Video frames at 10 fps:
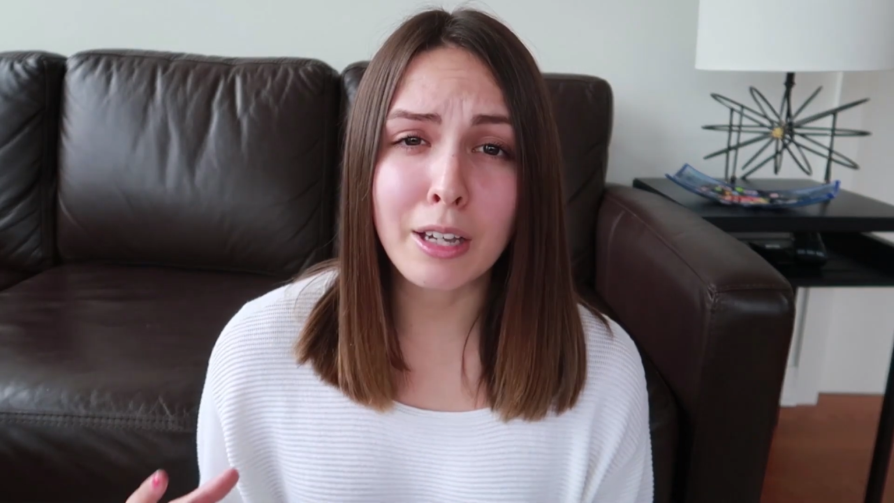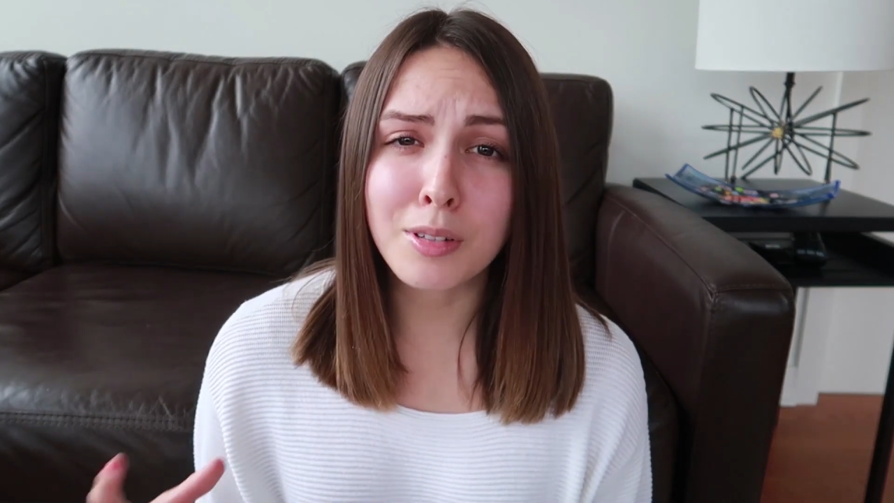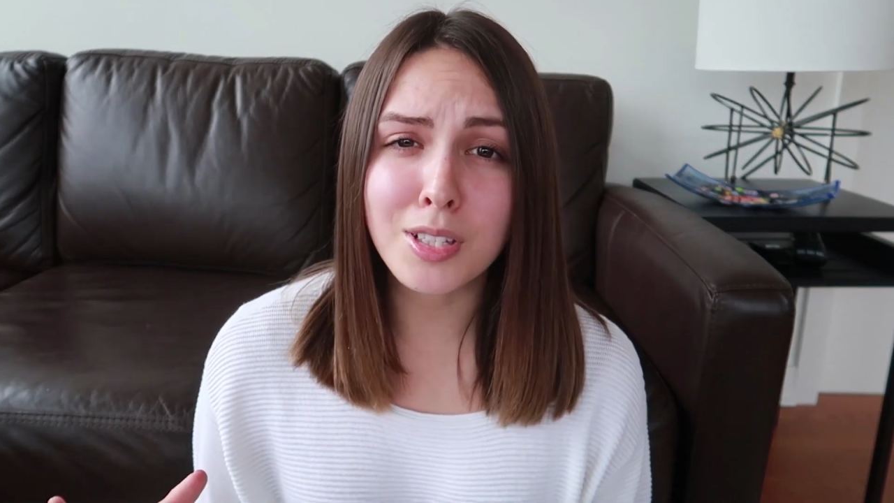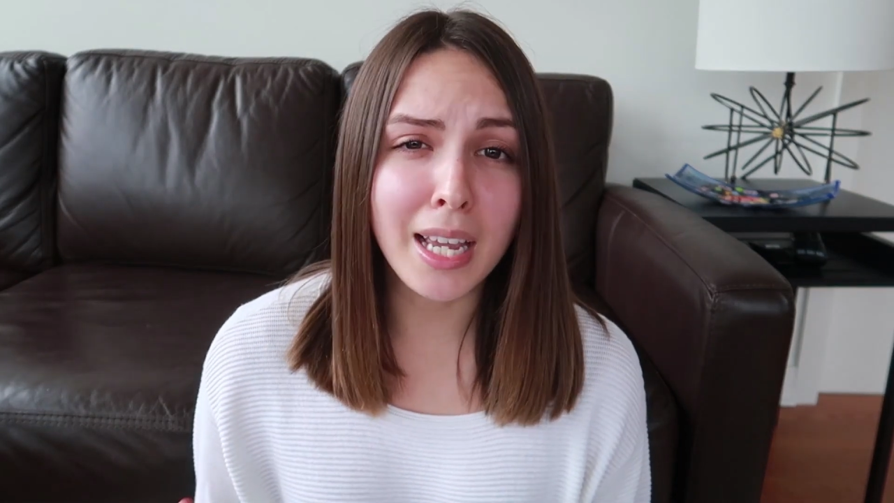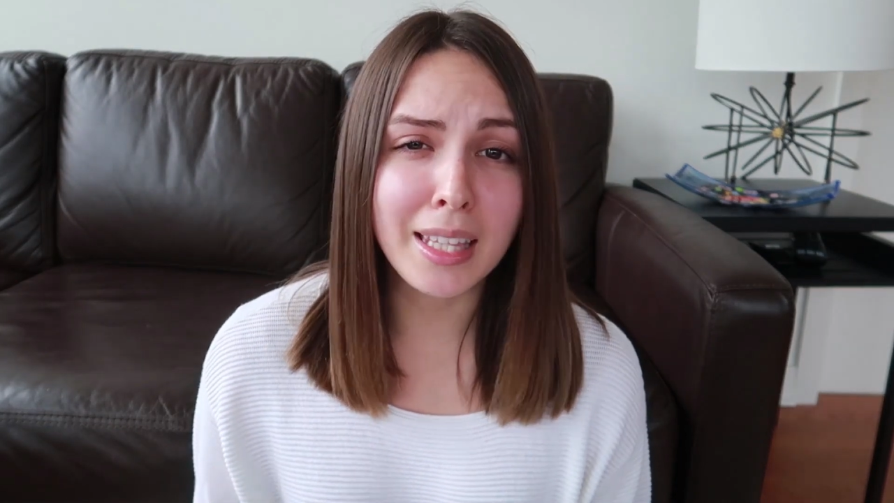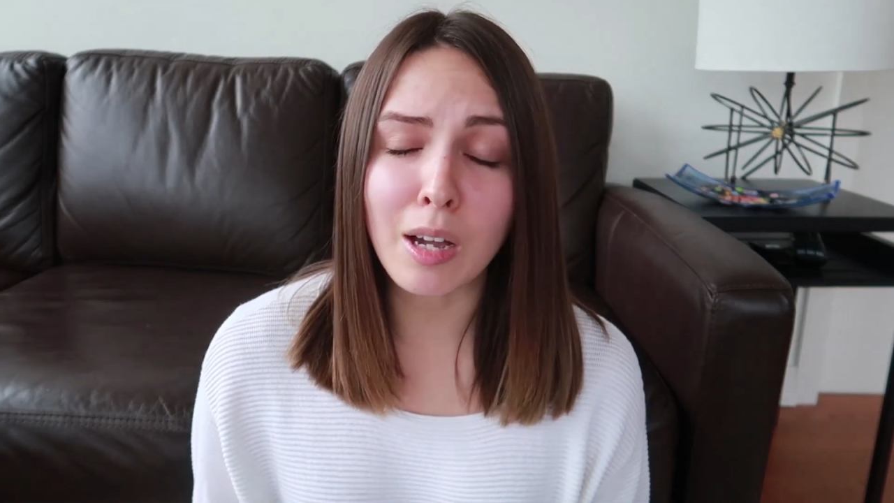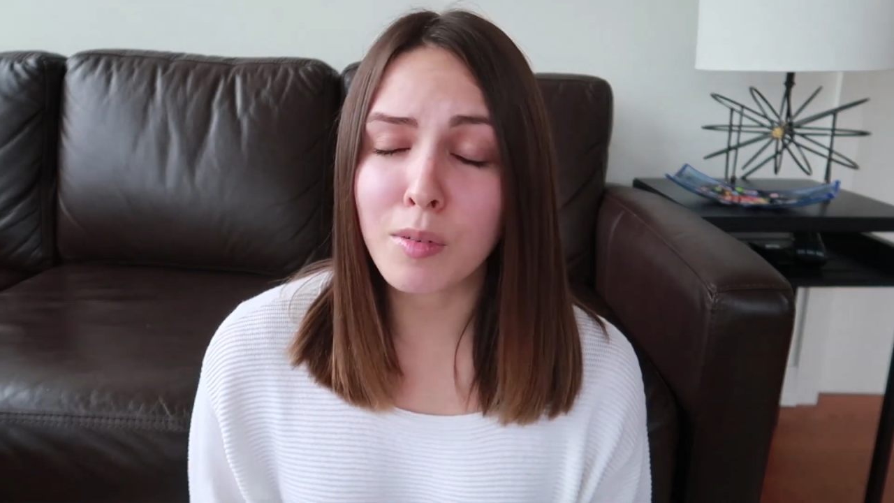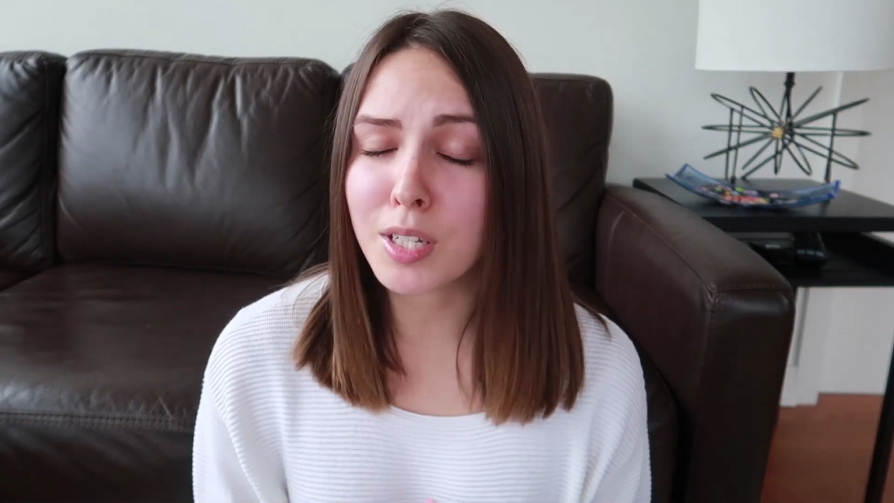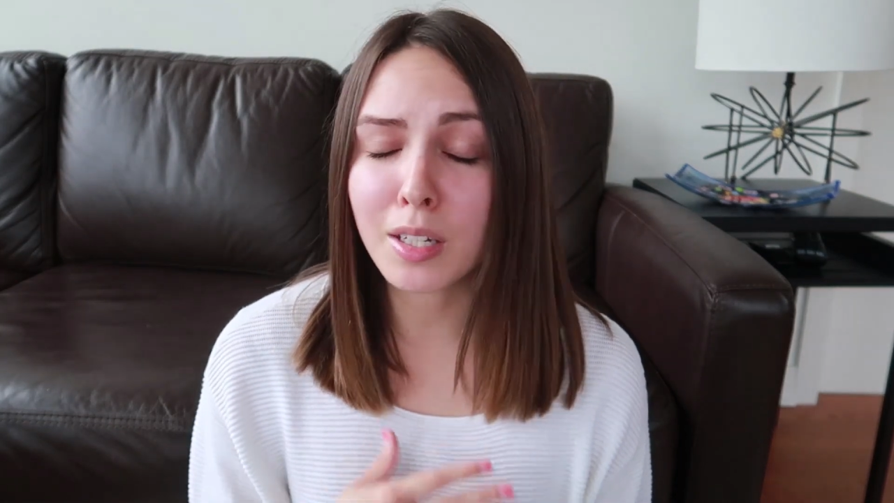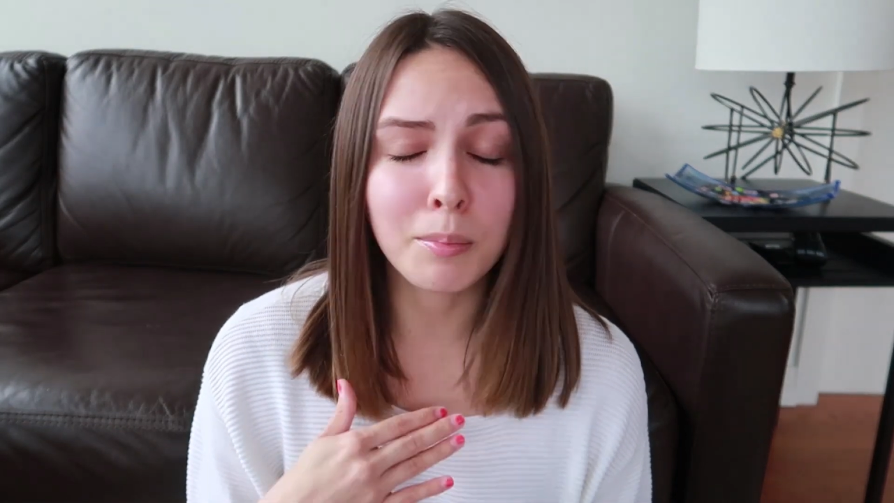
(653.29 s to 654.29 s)
it was like that
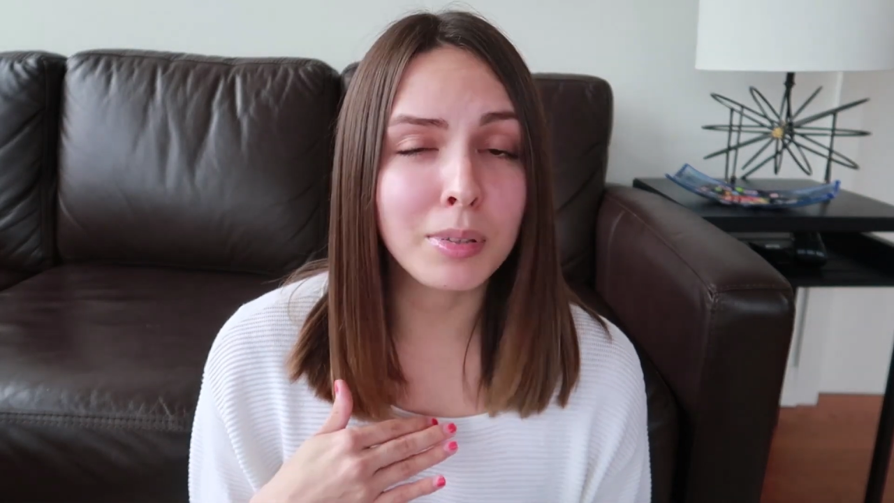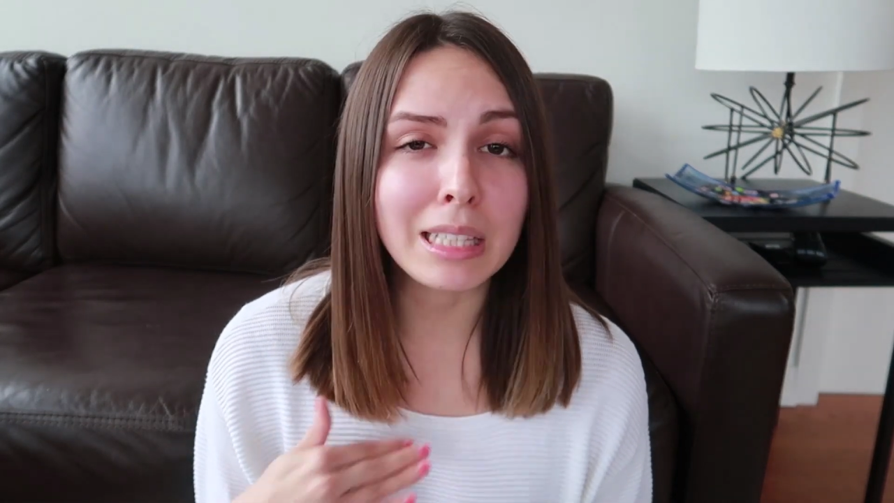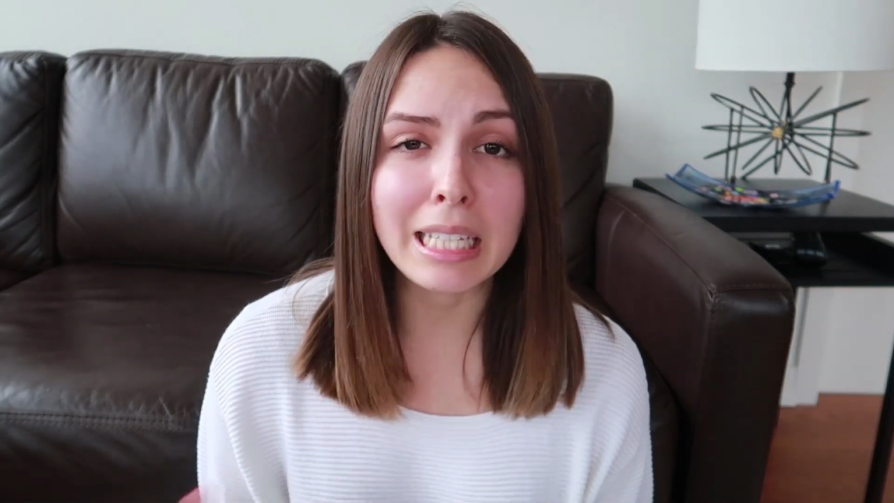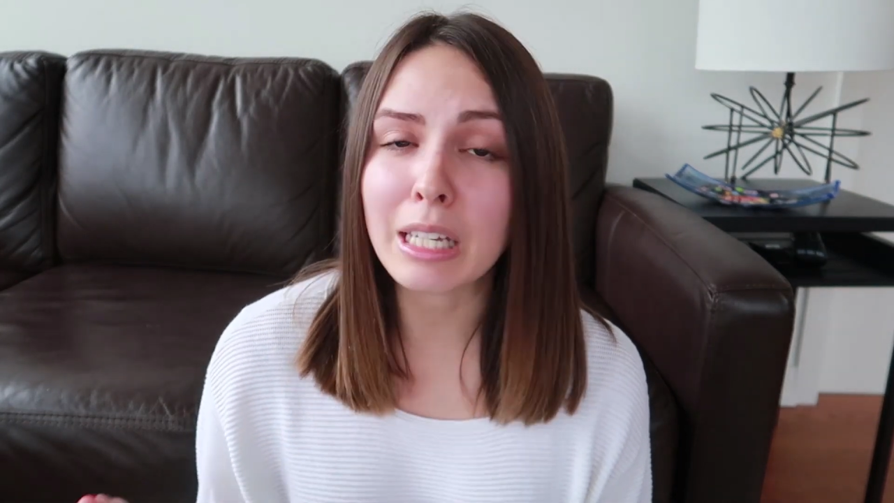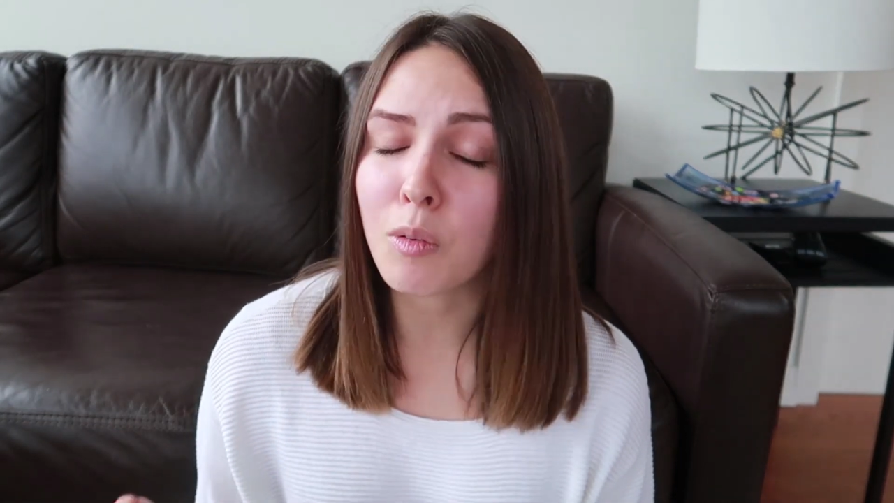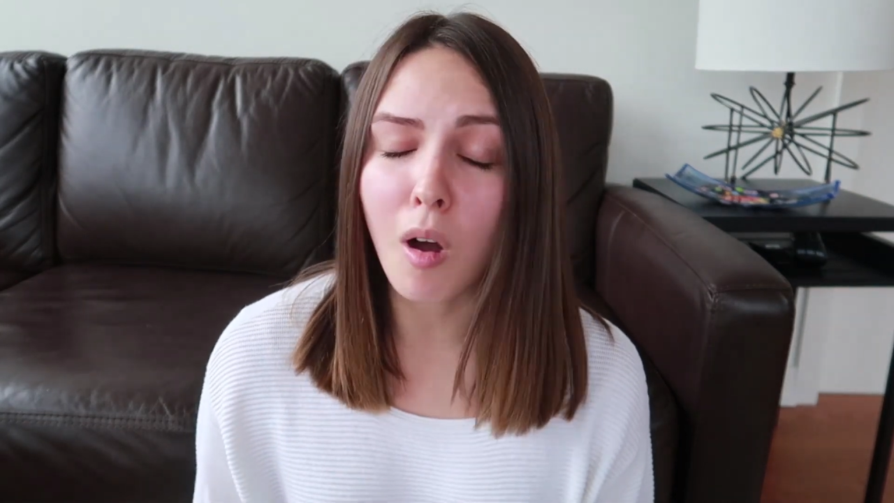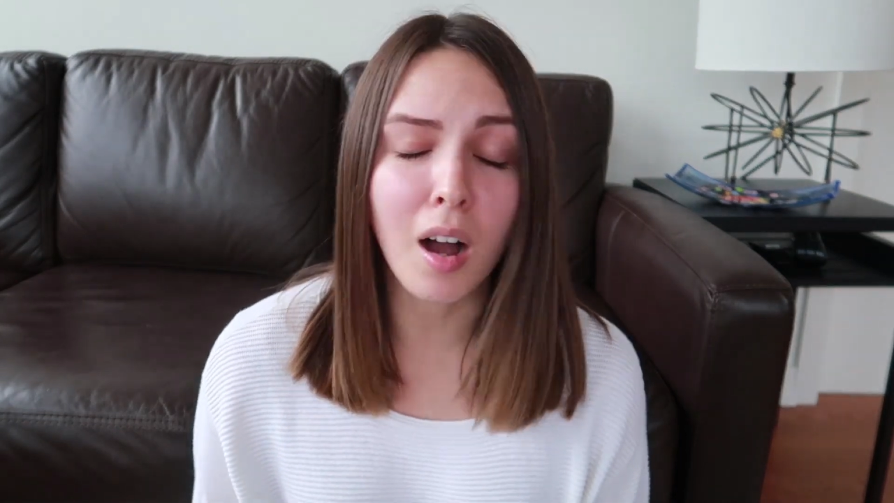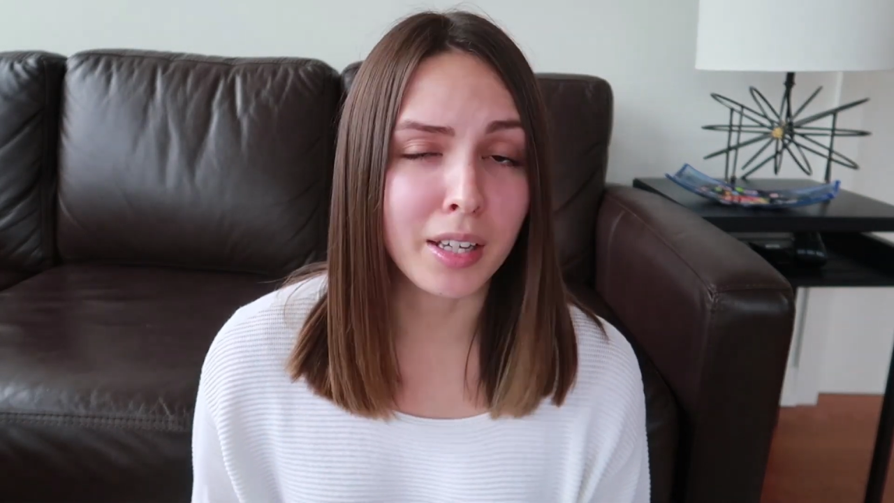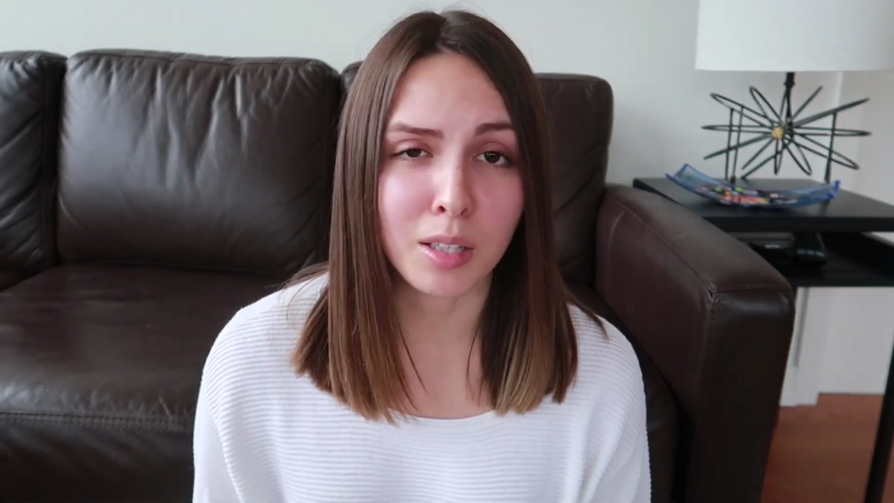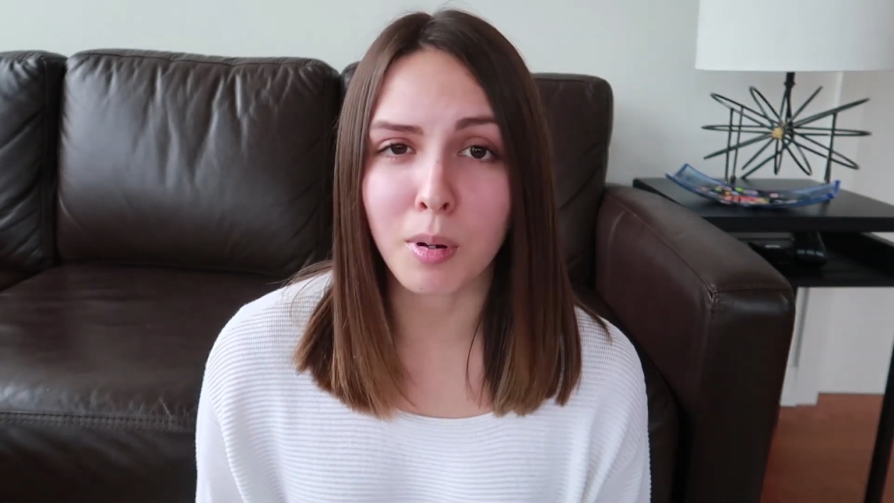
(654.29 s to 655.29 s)
was a complete
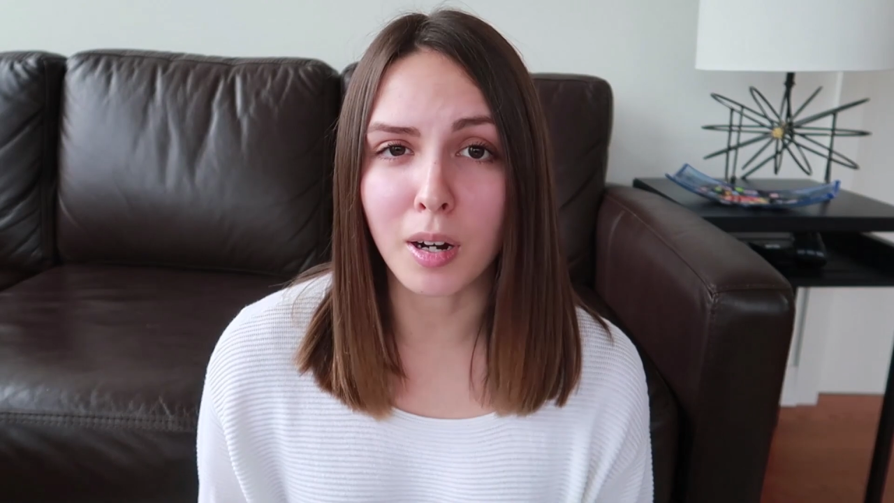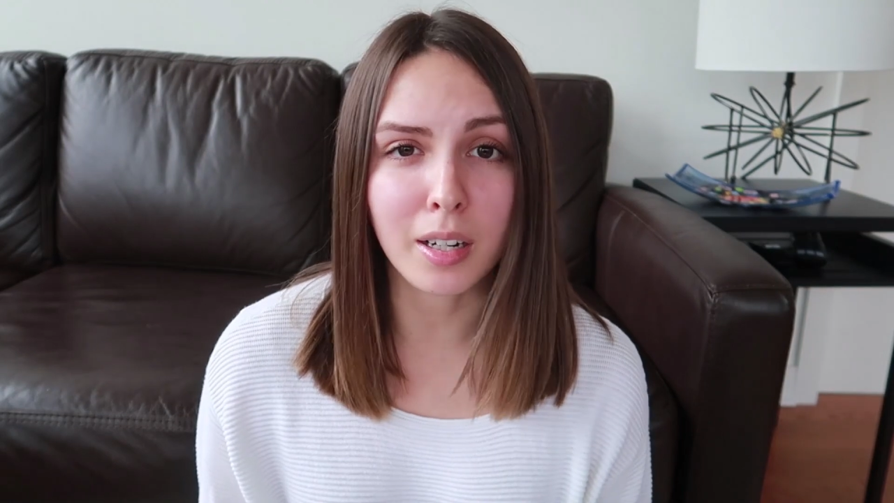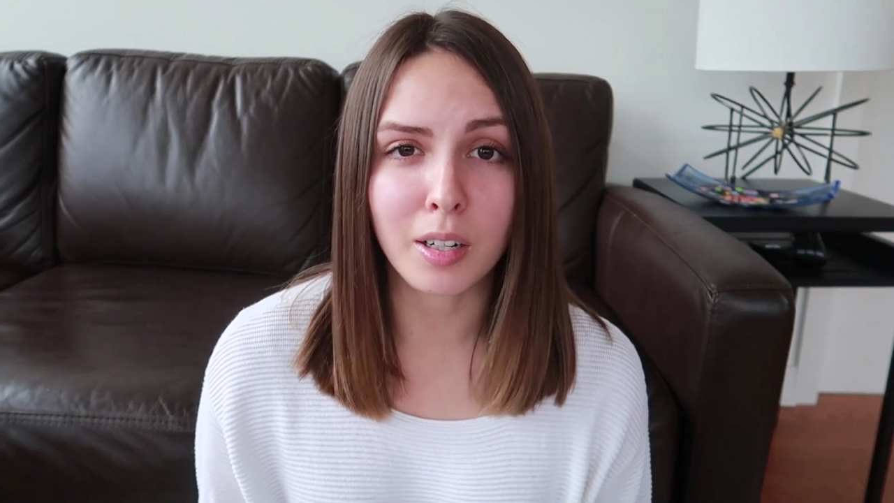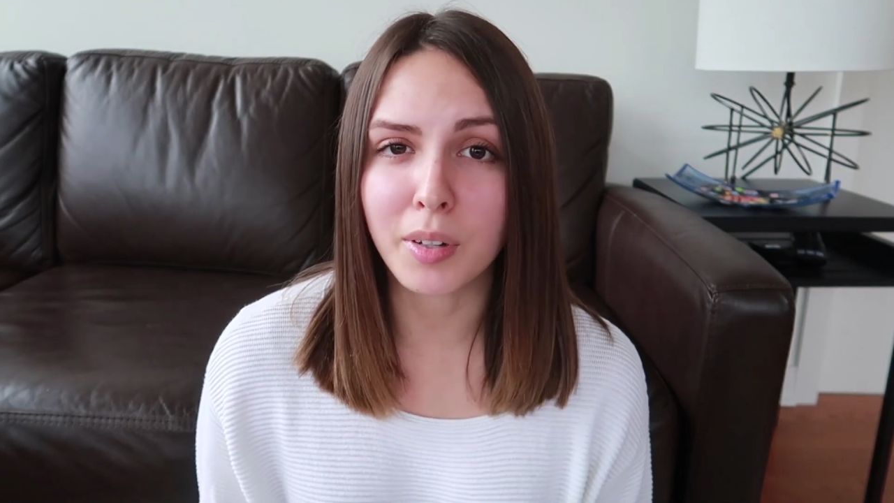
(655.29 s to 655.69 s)
walk in the park